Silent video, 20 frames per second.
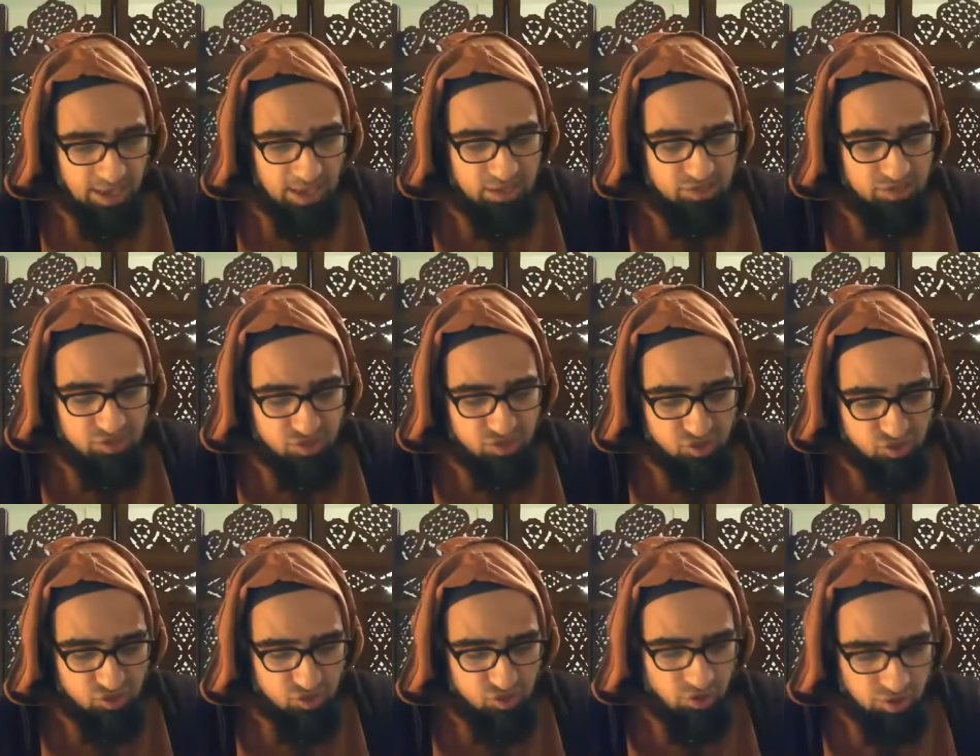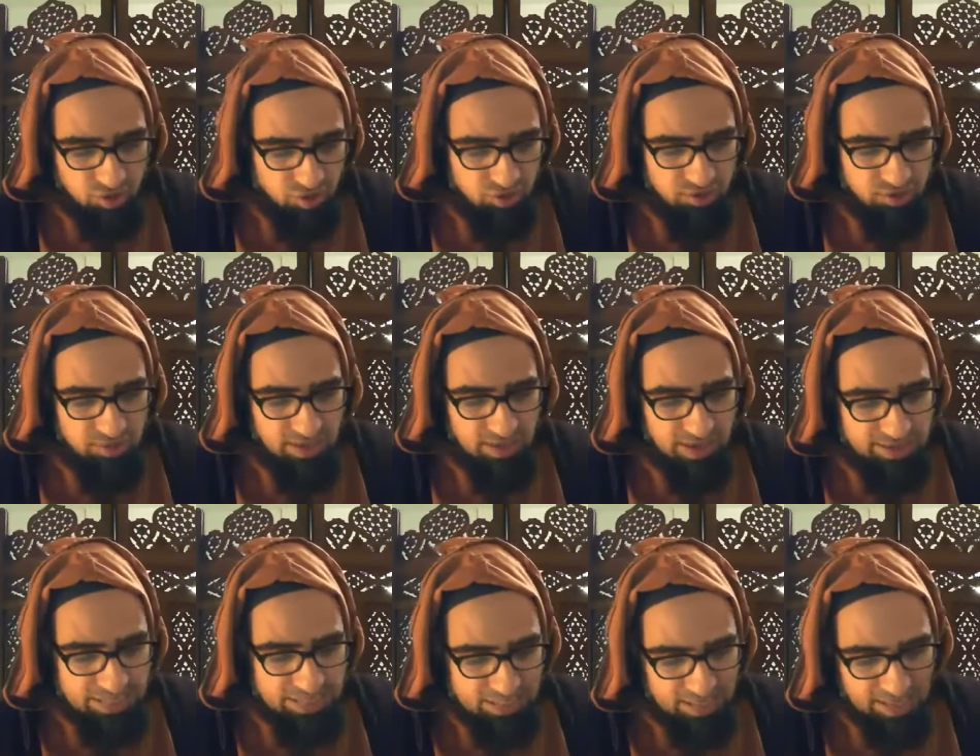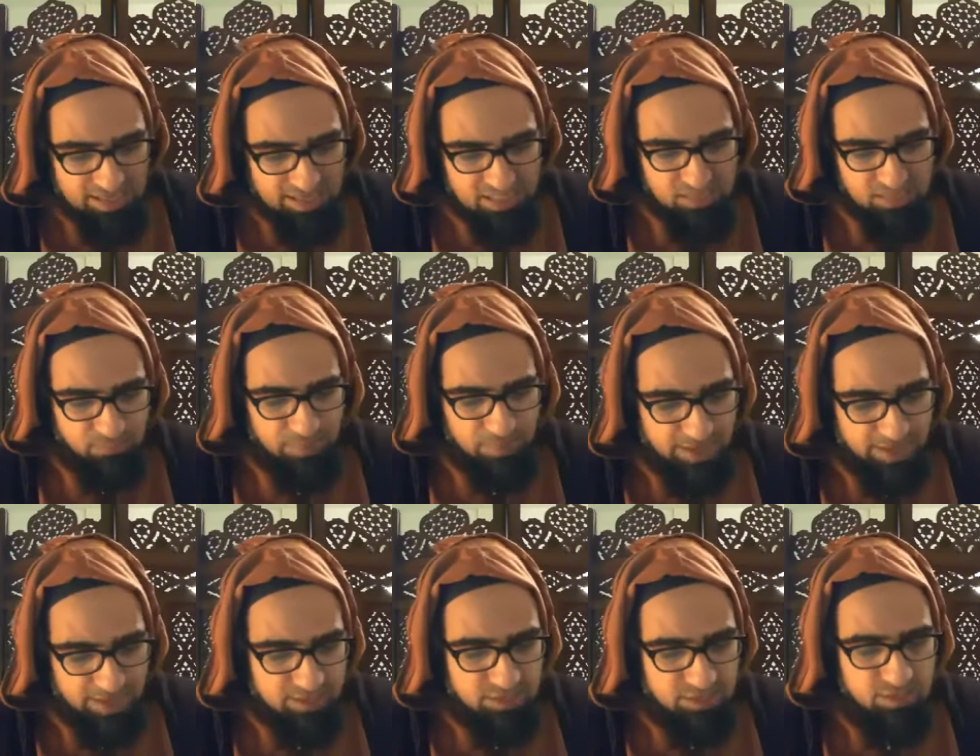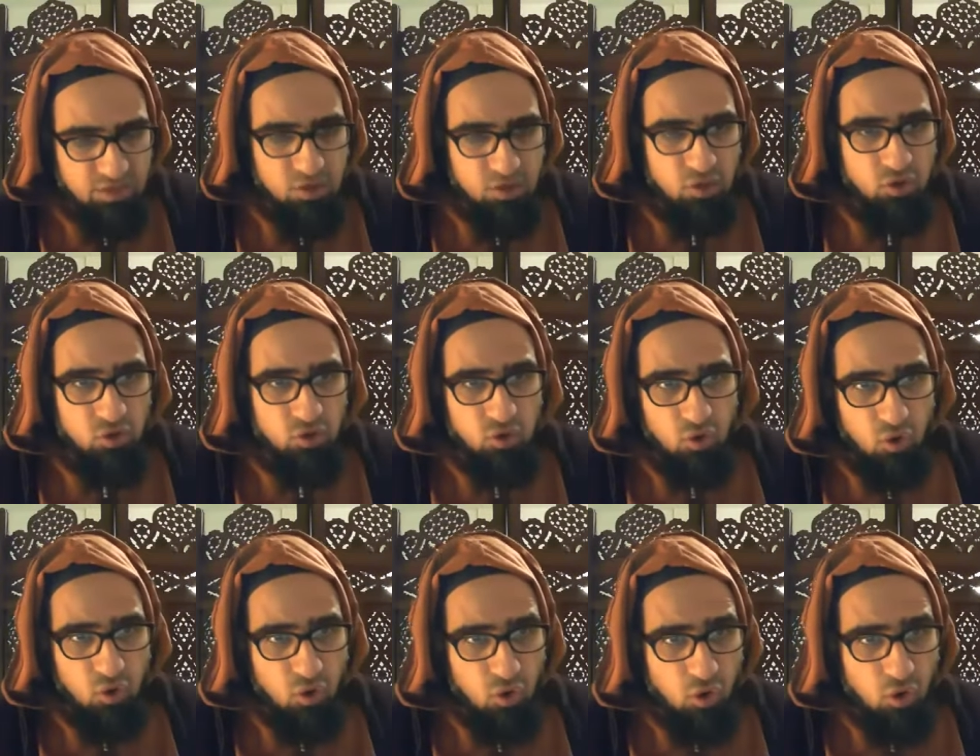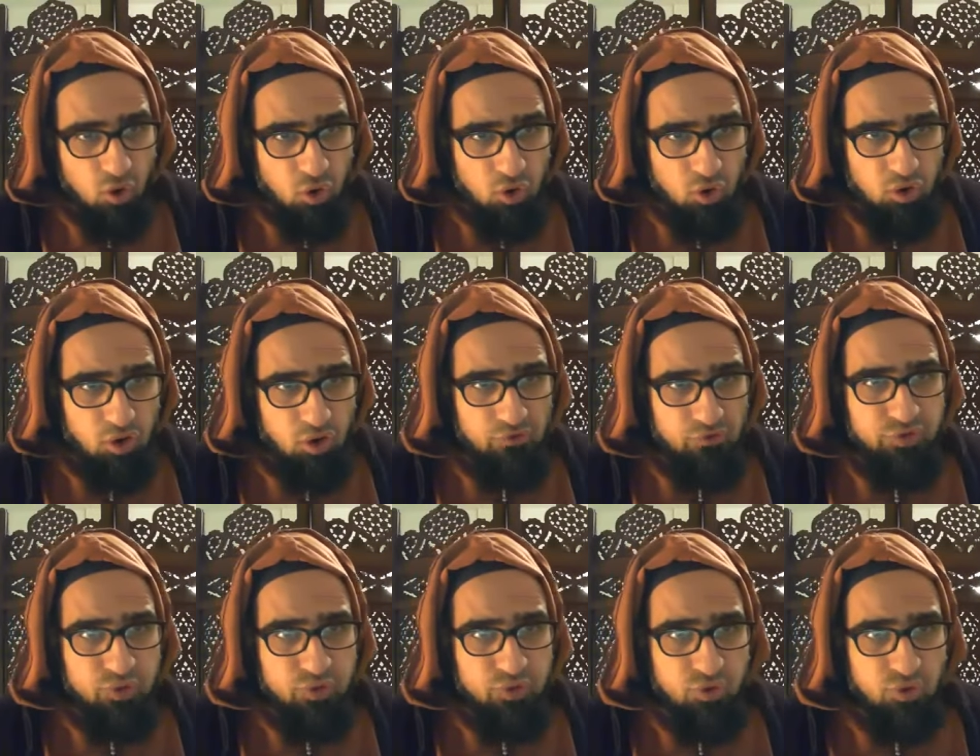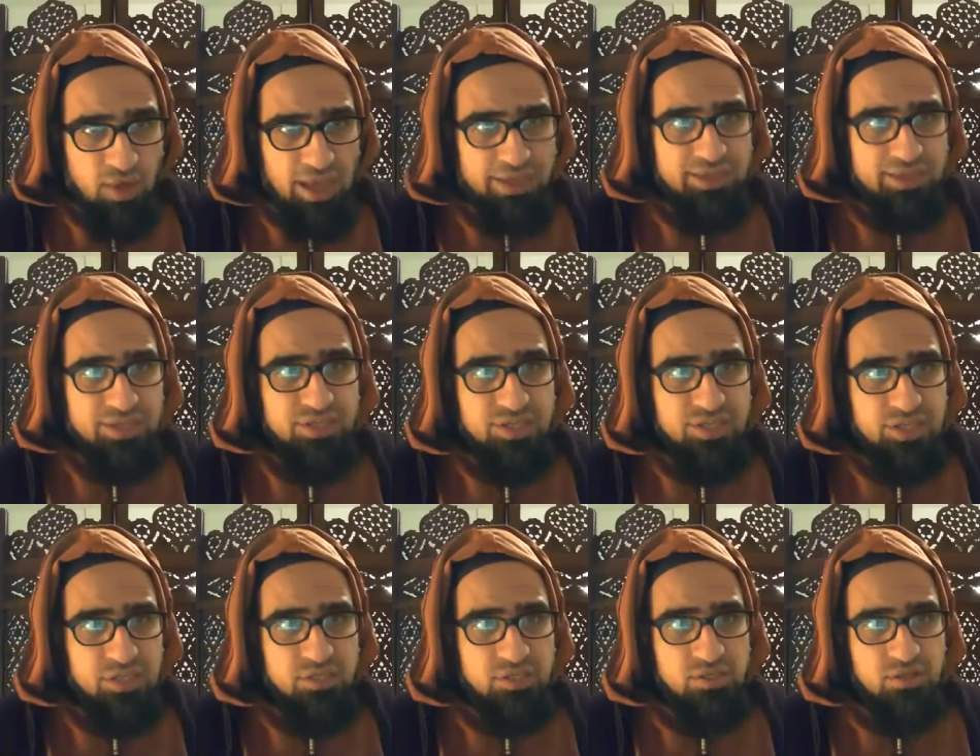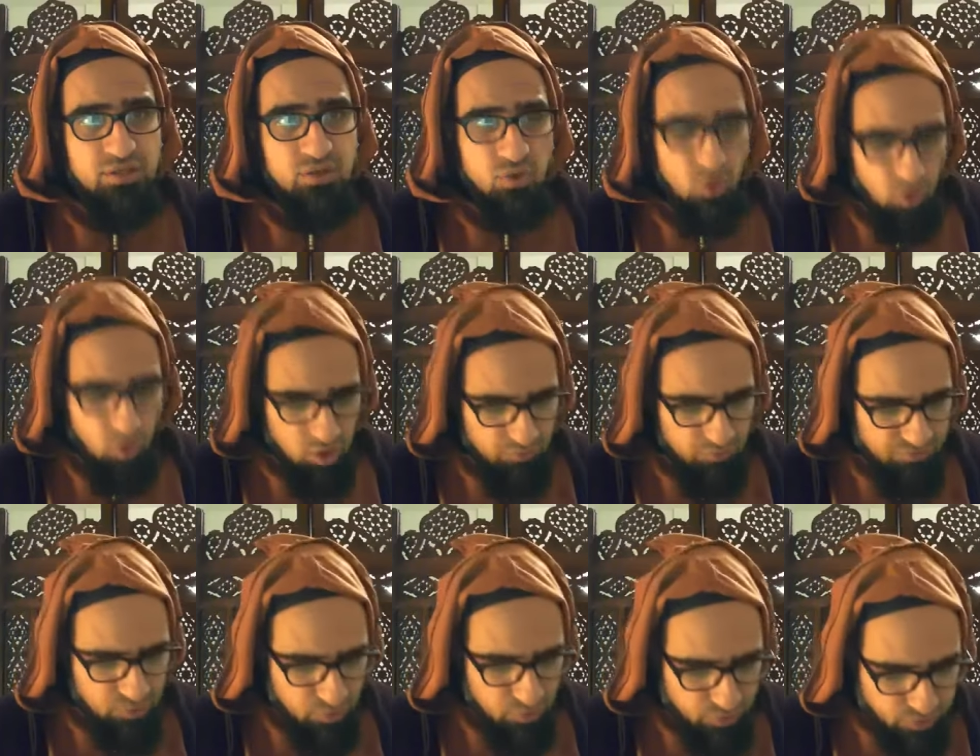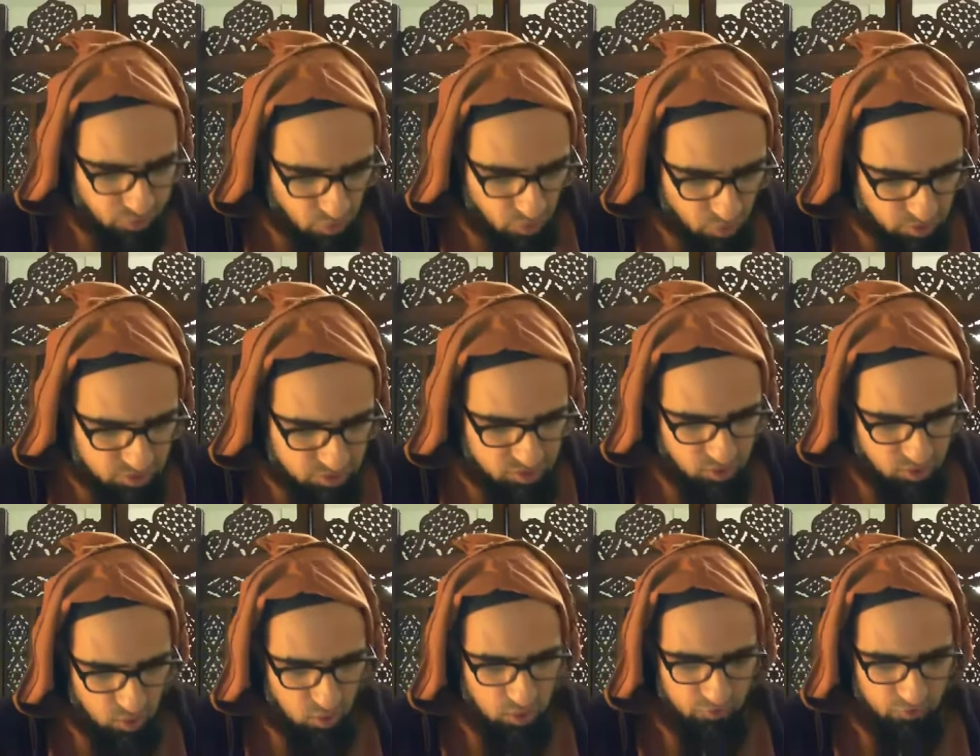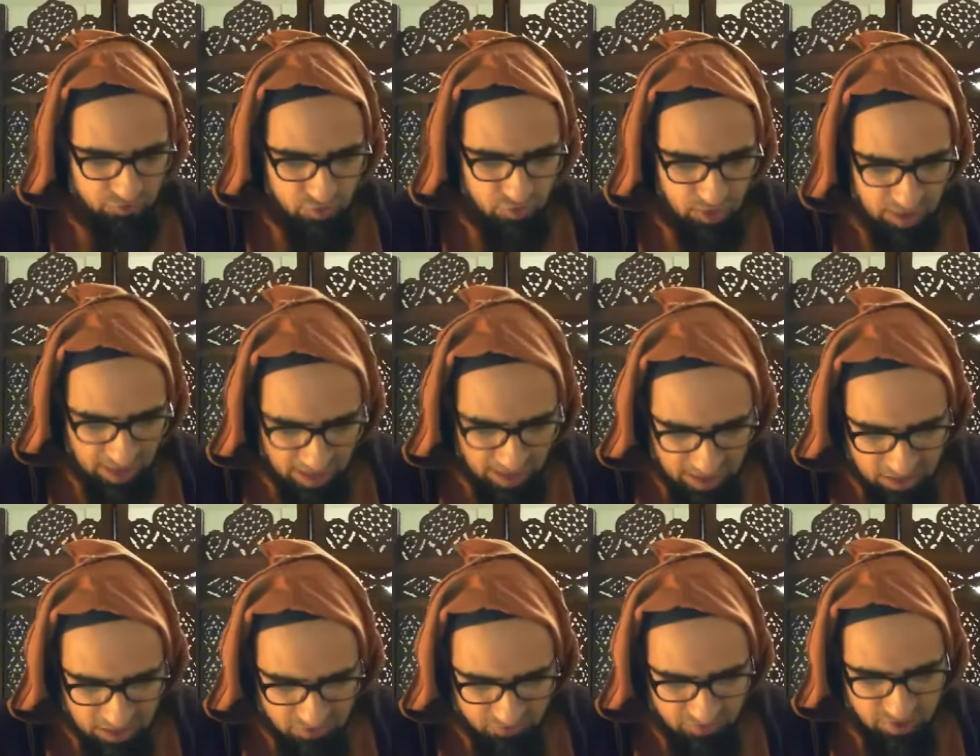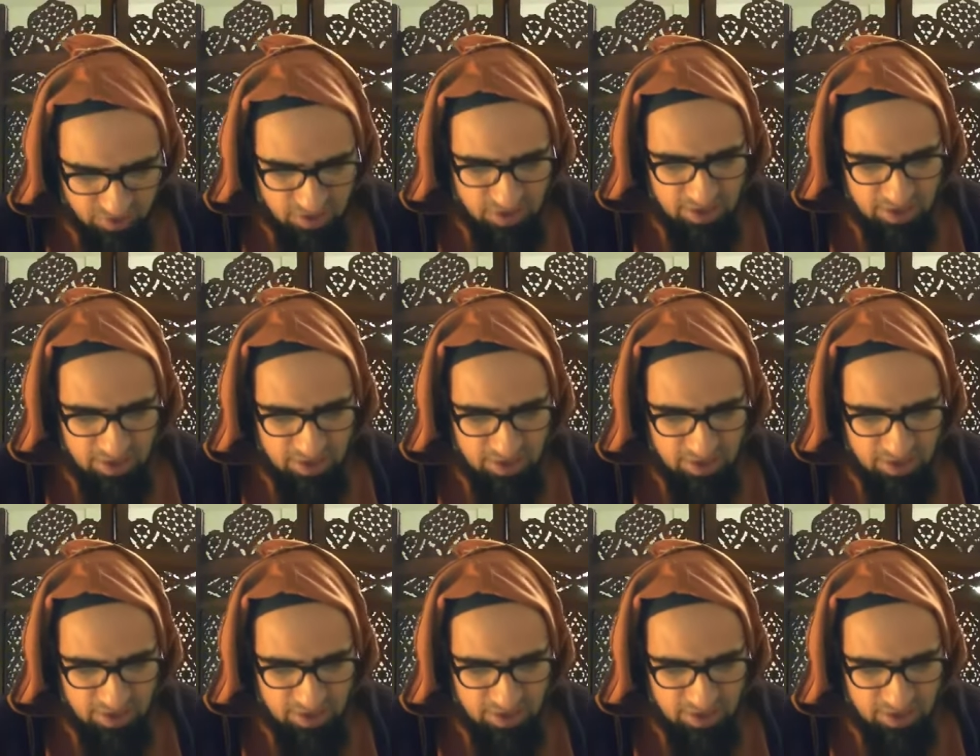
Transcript: and struggle and expend all of your energies, all of your thoughts, all of your life,